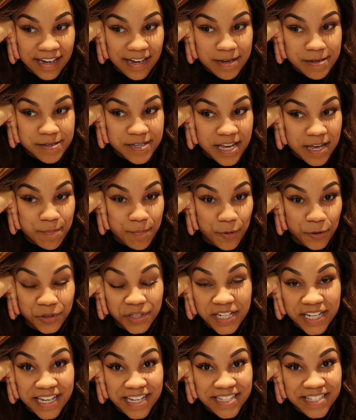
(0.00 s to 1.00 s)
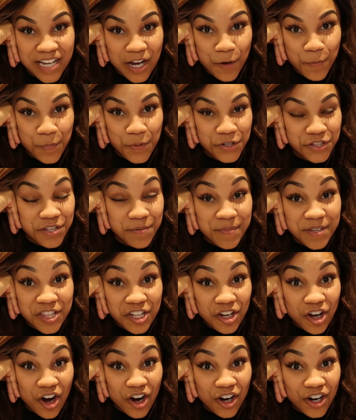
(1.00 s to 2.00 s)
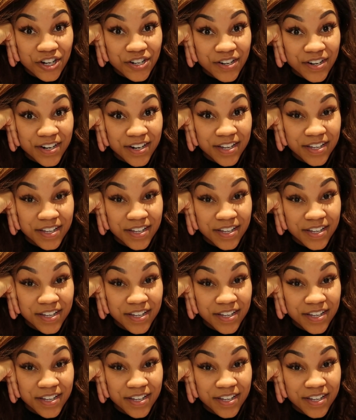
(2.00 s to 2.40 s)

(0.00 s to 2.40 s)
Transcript: I get both the kids out, put them in the cart,